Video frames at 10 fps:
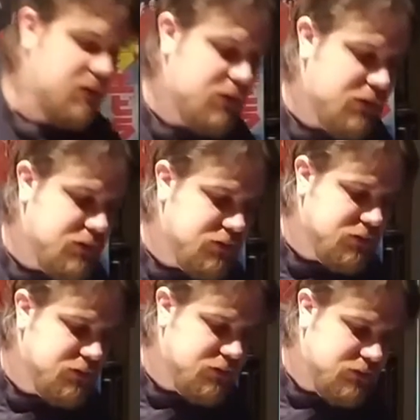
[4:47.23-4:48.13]

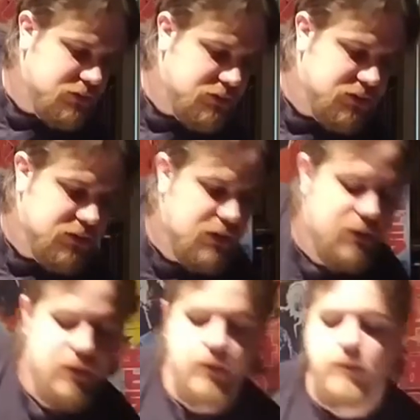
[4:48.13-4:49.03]

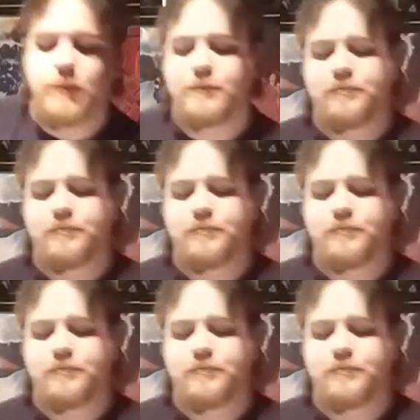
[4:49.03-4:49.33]
No one is speaking in this clip.